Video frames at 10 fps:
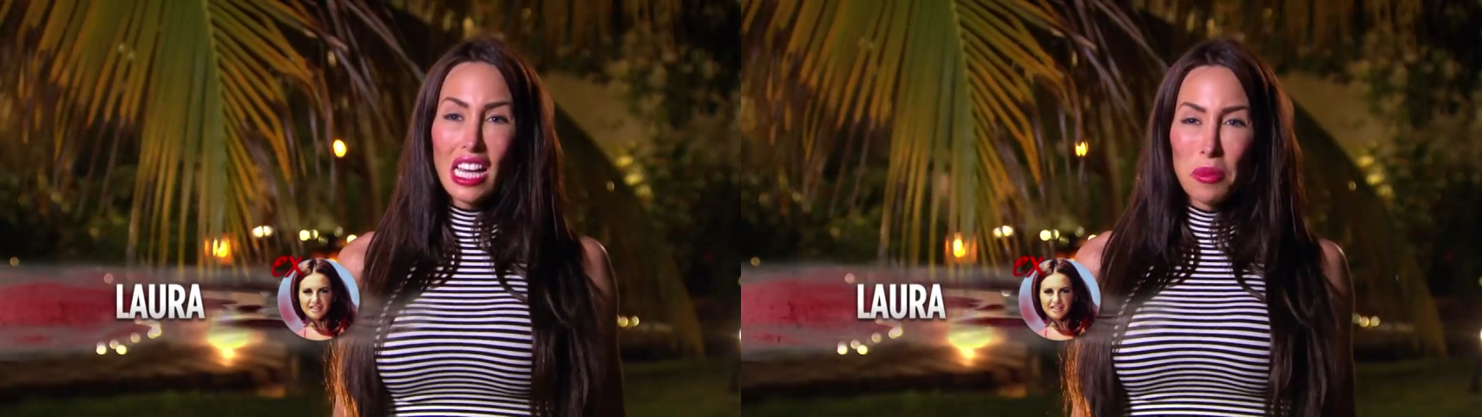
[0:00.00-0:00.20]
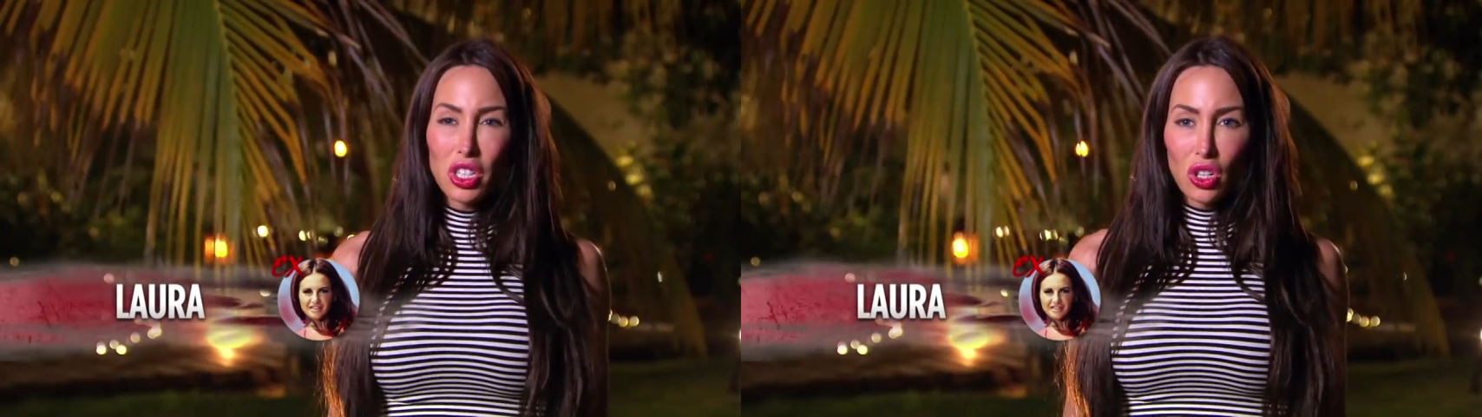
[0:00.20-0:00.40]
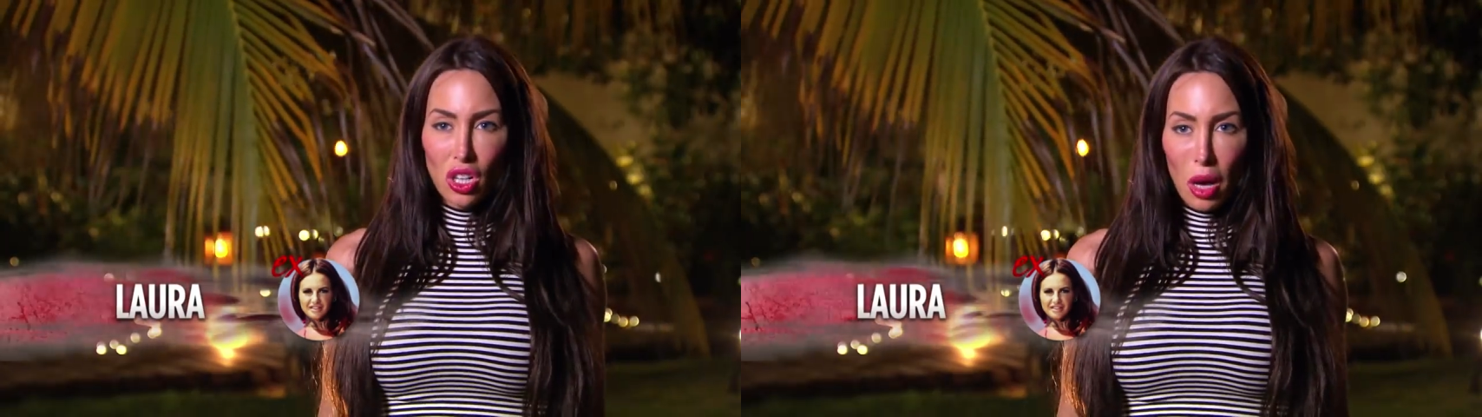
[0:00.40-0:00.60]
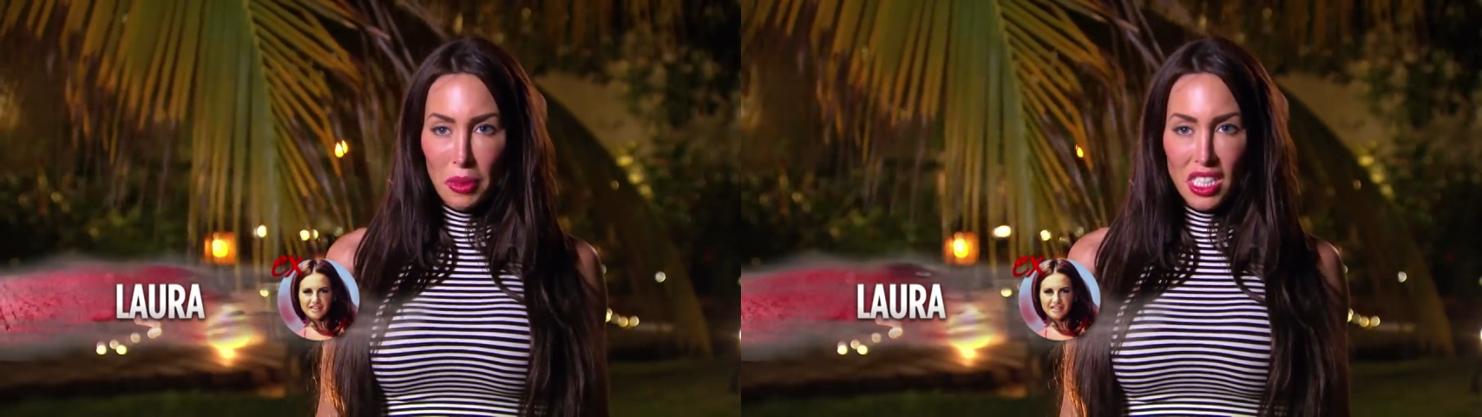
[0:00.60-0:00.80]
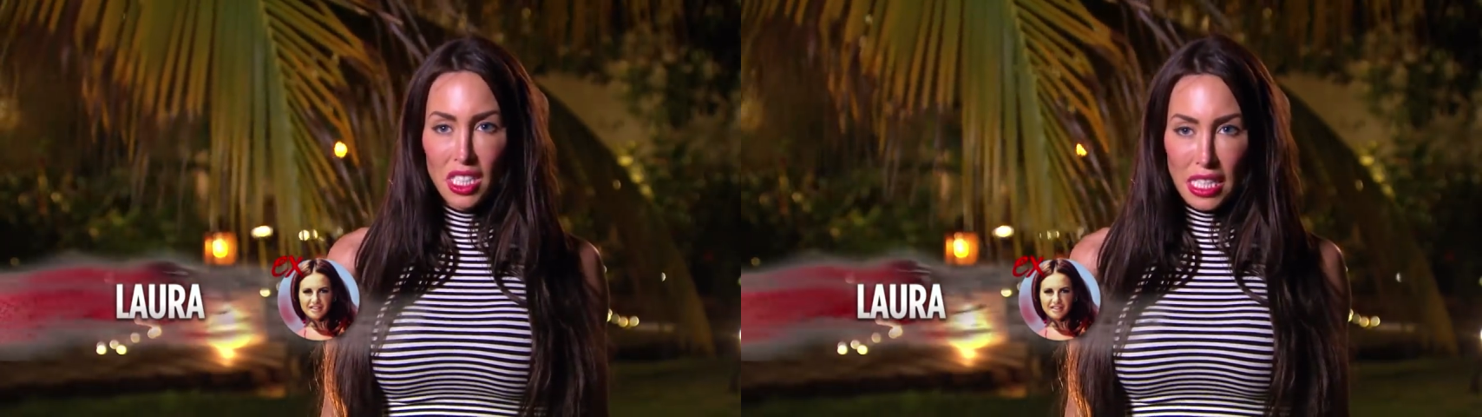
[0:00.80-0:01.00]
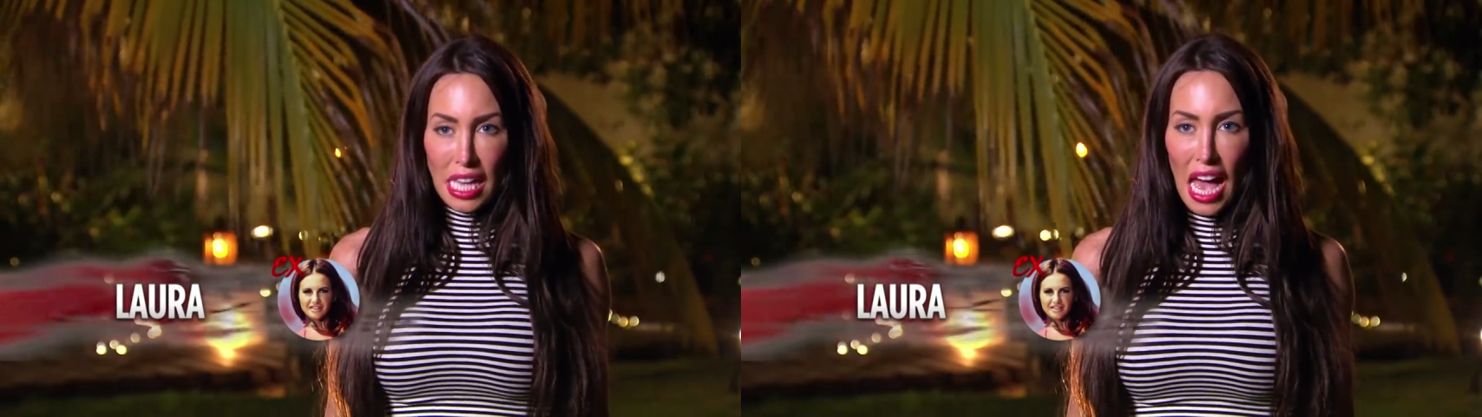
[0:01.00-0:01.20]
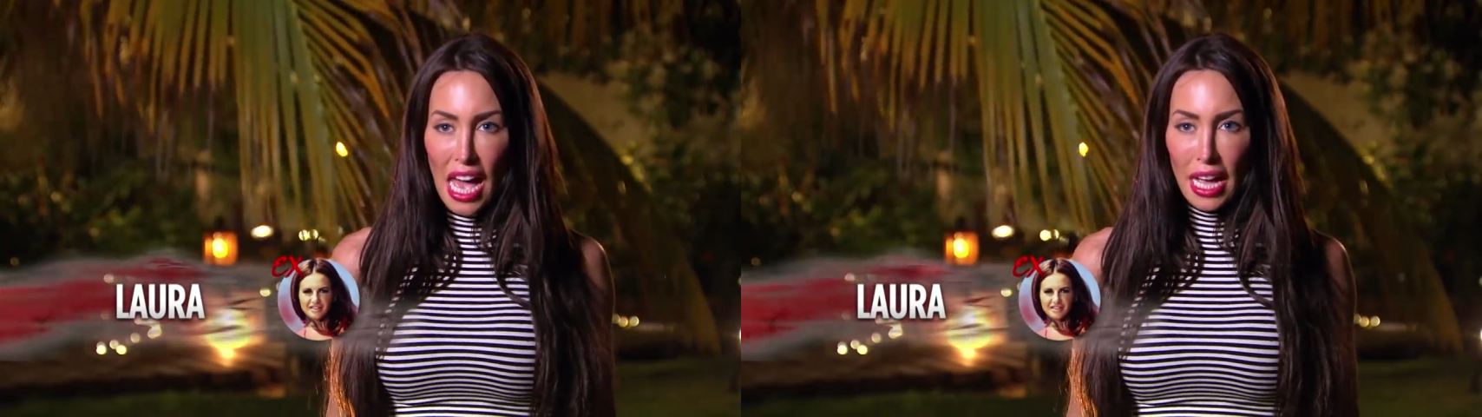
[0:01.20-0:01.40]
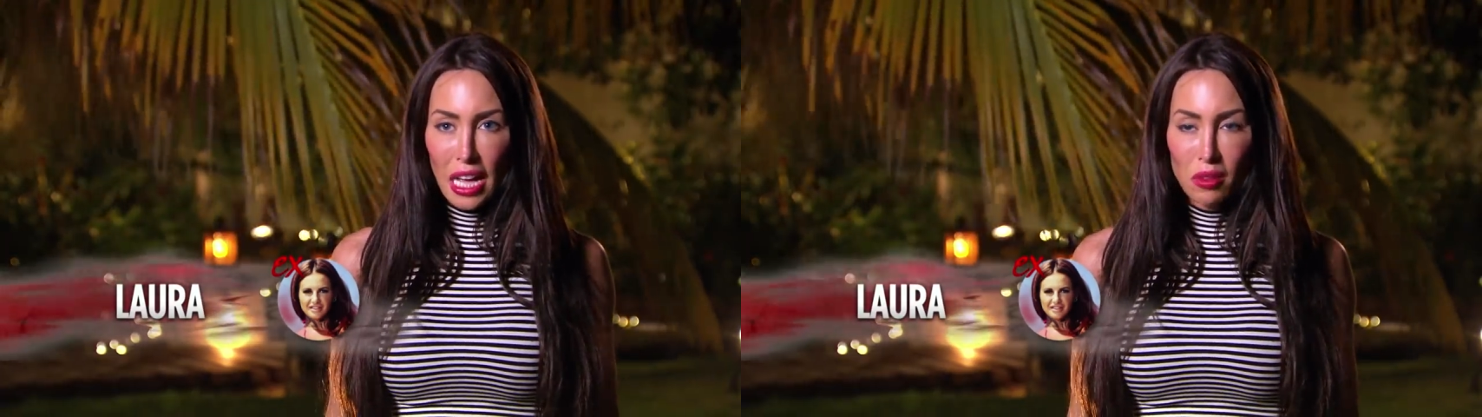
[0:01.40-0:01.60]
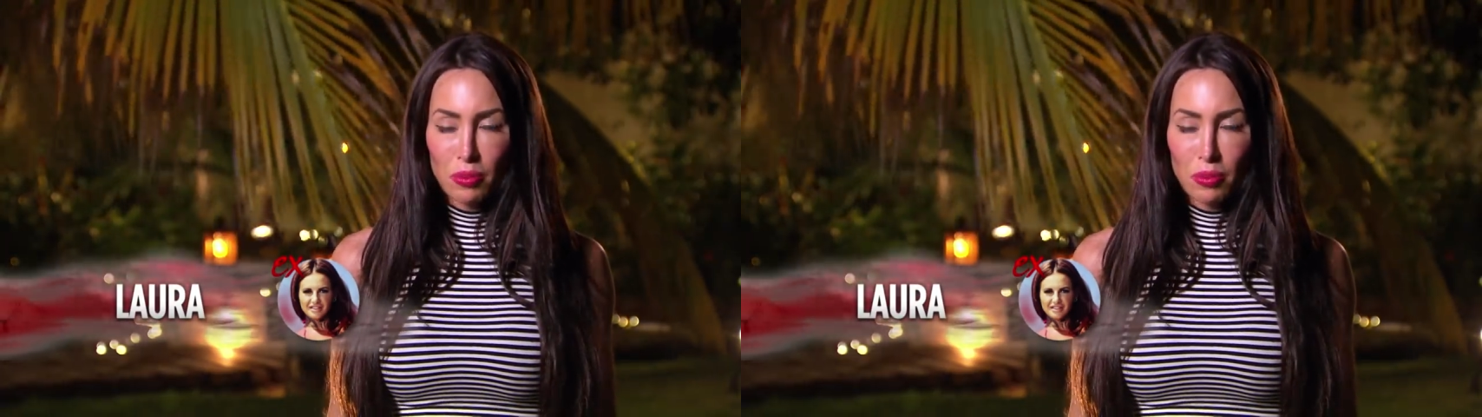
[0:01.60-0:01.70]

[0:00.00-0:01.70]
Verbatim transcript: immature comment to say.